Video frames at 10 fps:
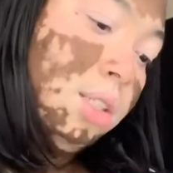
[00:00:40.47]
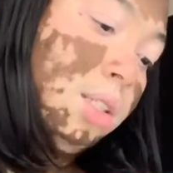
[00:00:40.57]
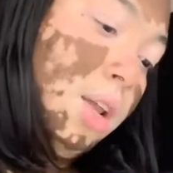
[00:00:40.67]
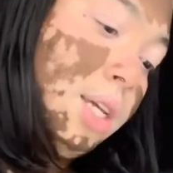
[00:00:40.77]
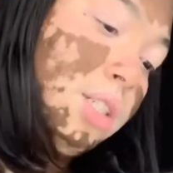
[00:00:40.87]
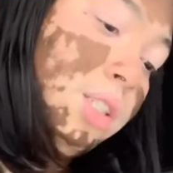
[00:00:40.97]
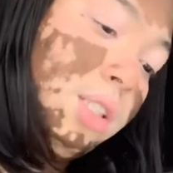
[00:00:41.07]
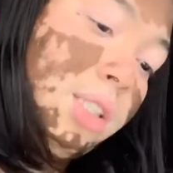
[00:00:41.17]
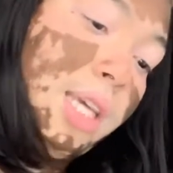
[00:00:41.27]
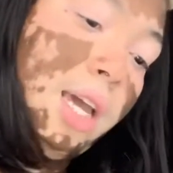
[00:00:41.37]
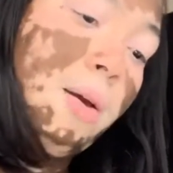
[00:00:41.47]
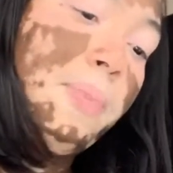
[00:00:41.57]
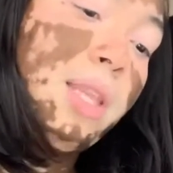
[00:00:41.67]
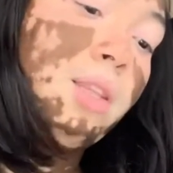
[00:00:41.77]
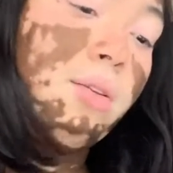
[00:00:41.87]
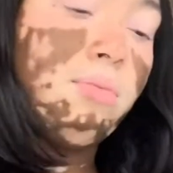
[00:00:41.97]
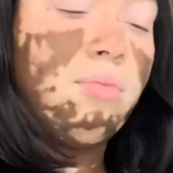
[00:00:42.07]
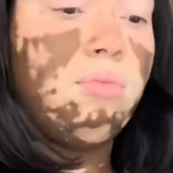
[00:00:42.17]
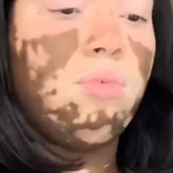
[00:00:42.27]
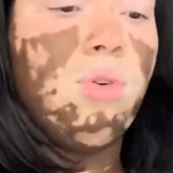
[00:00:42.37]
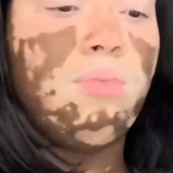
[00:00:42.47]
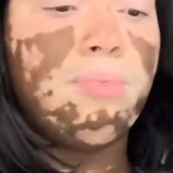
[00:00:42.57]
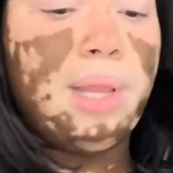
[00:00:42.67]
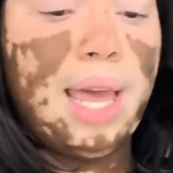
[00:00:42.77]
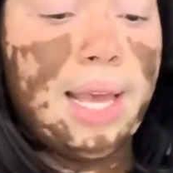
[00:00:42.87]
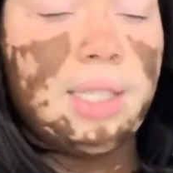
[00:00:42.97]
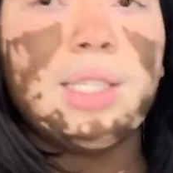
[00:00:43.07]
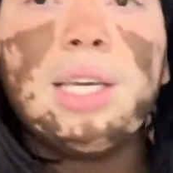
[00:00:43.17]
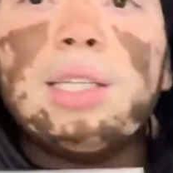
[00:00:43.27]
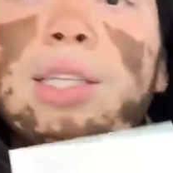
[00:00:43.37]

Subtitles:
So let's just take out the plastic.